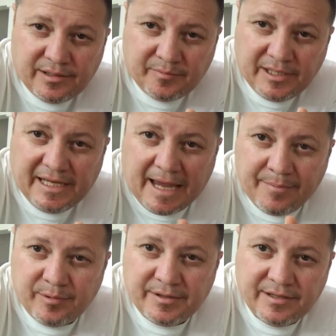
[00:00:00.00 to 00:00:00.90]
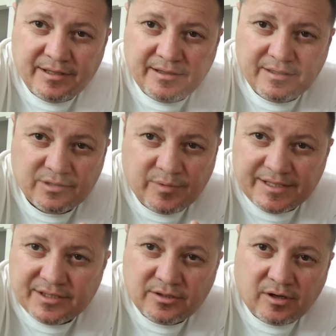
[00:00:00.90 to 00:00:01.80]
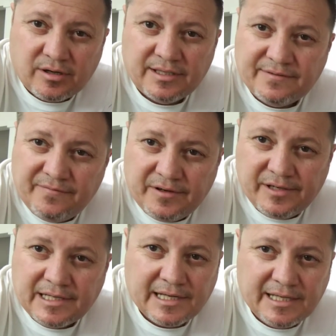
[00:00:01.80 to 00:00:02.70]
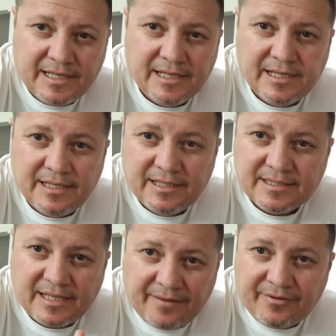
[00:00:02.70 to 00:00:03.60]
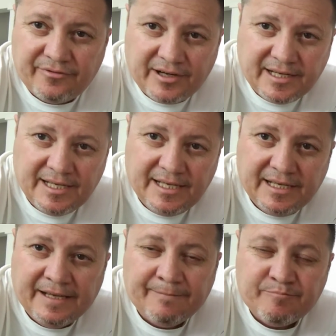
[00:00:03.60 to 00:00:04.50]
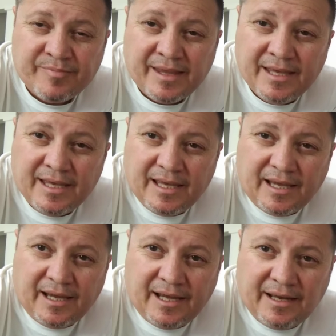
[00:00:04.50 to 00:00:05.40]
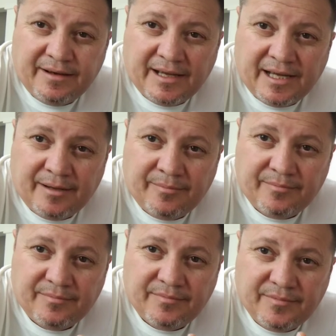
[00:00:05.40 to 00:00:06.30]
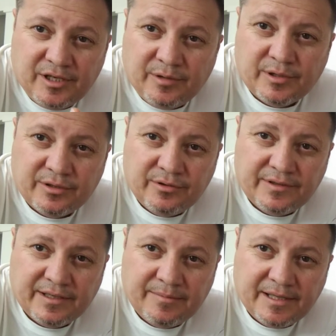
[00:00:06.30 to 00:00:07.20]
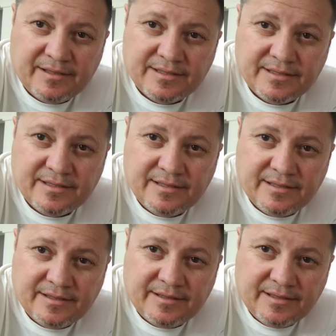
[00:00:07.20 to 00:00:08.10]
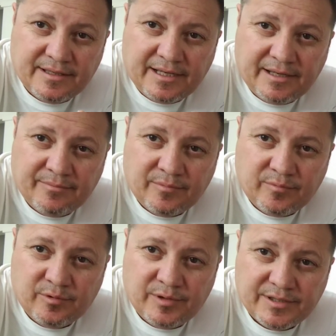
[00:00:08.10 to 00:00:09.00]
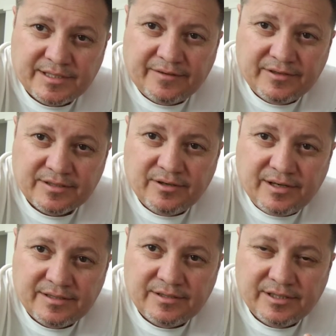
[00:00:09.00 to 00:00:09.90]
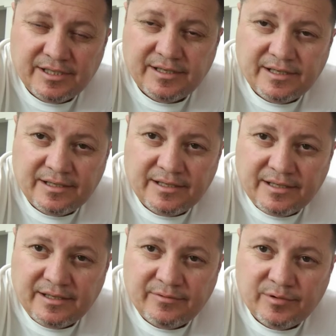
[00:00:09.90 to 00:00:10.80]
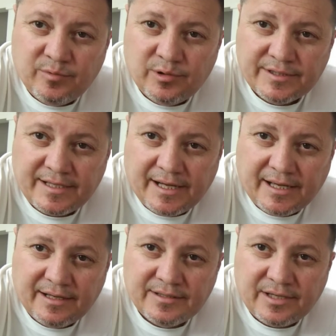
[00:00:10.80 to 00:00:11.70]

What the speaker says: I'm really happy with it. There's always stock. It's very clean. The staff are friendly, and you know what the good thing about this Woolworths stuff is, guys? You get a rewards card.